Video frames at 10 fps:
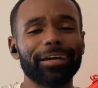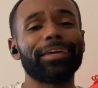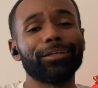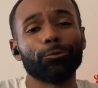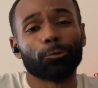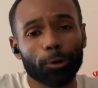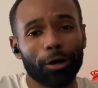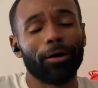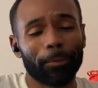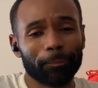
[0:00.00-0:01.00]
in the
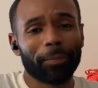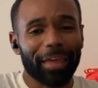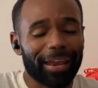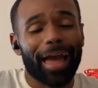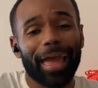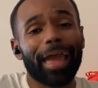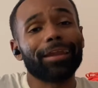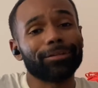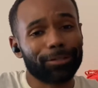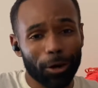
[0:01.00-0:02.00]
run and I had
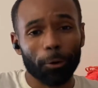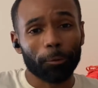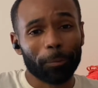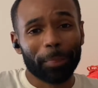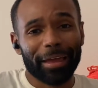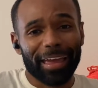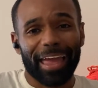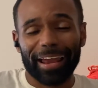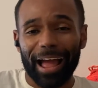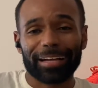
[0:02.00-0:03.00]
to go,
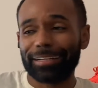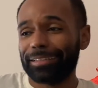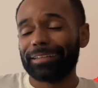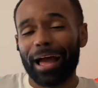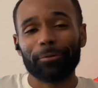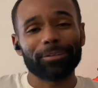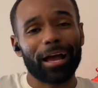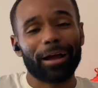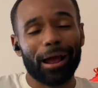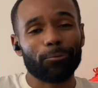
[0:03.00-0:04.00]
and I couldn't.
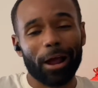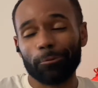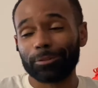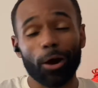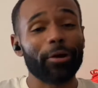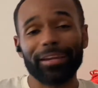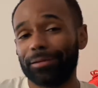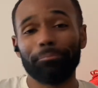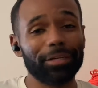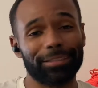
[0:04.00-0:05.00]
I was gonna hit the
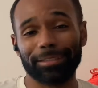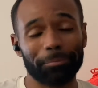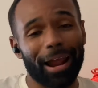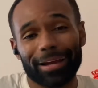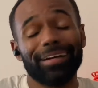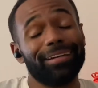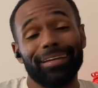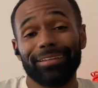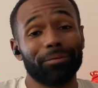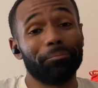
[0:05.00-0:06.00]
bushes, but I couldn't
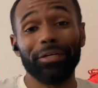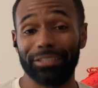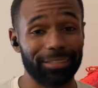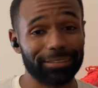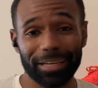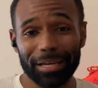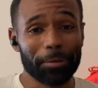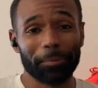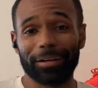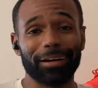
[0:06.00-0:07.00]
hit the bushes
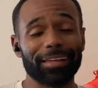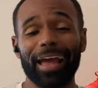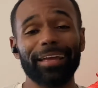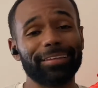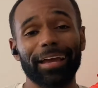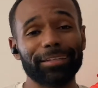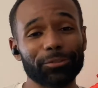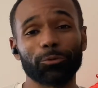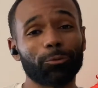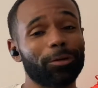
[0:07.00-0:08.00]
because I didn't think this
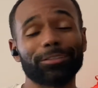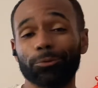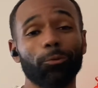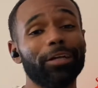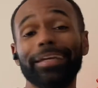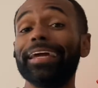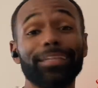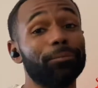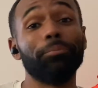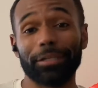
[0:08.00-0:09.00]
one was the one that hit
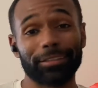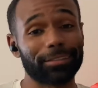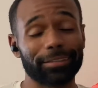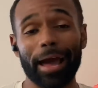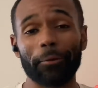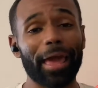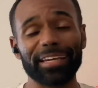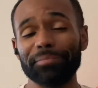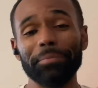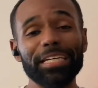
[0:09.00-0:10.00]
the bushes, because I would have to
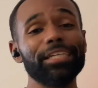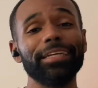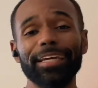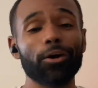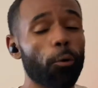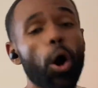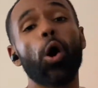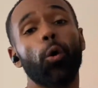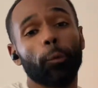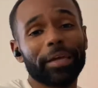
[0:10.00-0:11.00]
immediately go
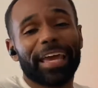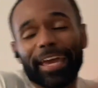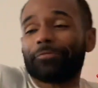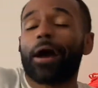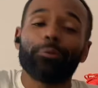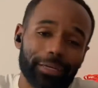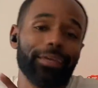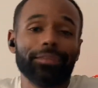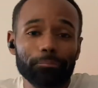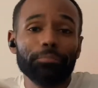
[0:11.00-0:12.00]
home if I would have
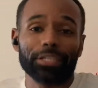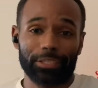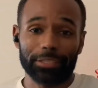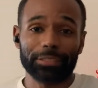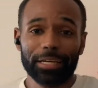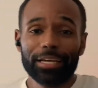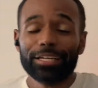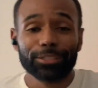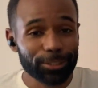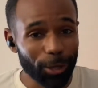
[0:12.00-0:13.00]
hit the bushes.
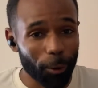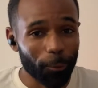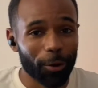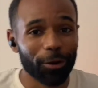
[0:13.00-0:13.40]
So,